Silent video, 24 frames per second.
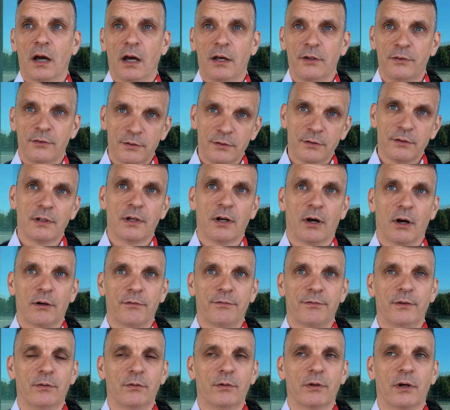and you know, I
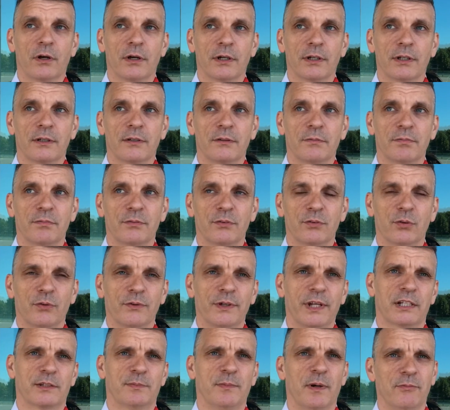feel like sort
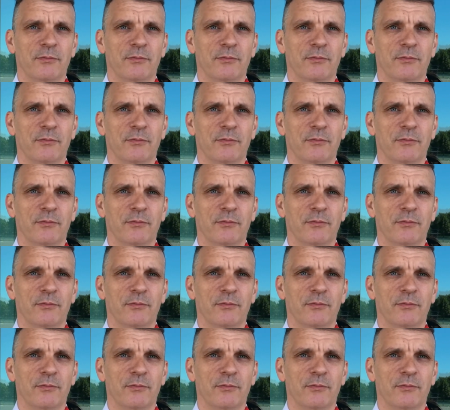of next